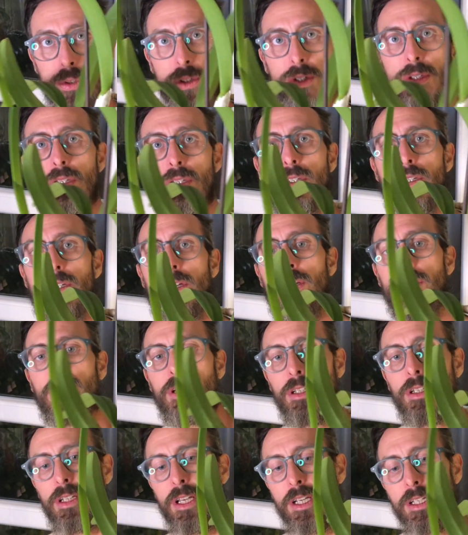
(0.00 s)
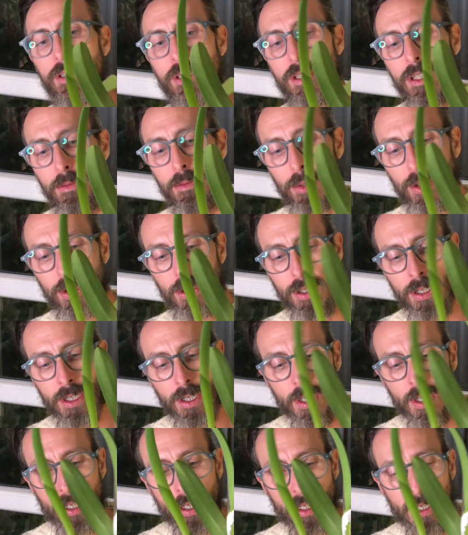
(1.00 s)
starting in late summer,
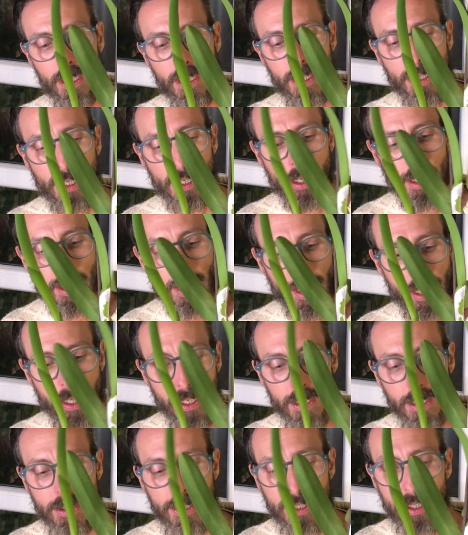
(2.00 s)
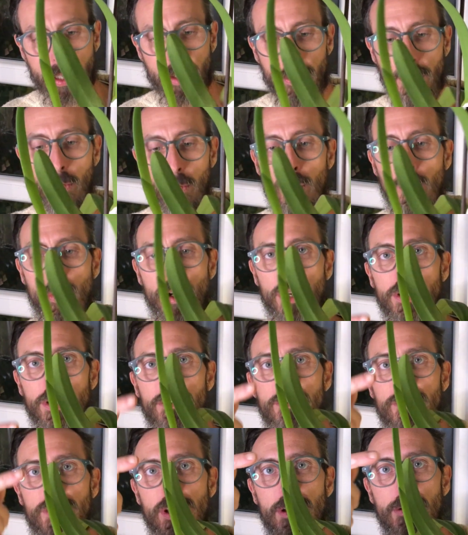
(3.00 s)
and one
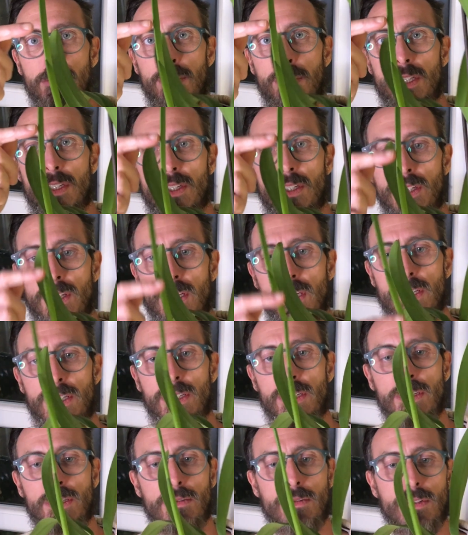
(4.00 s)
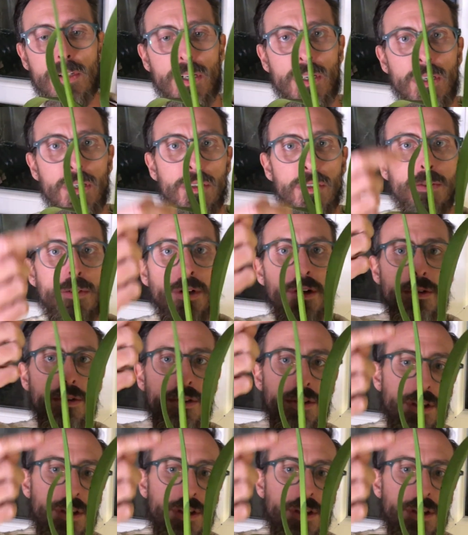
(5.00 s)
of them is this tall growth